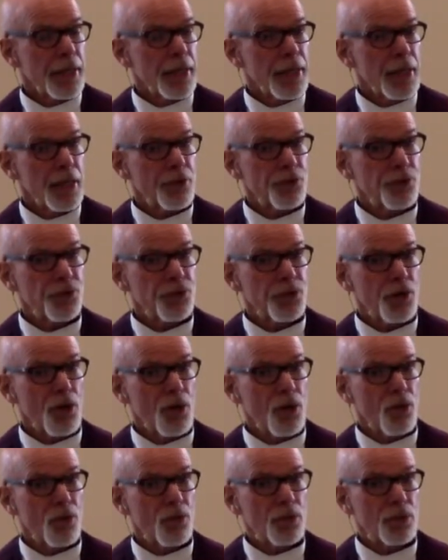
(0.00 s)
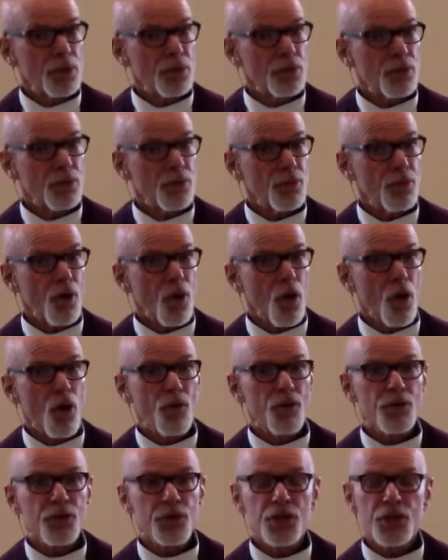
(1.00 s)
And so
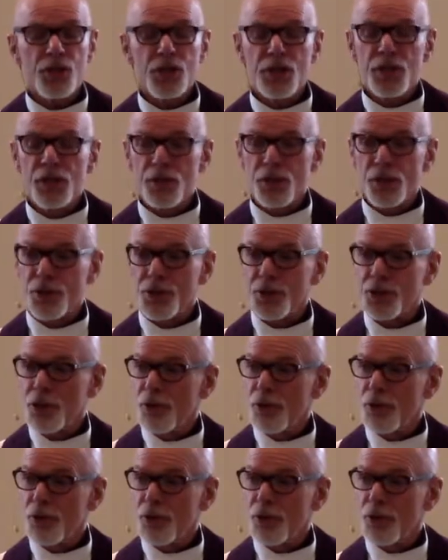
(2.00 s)
over the years,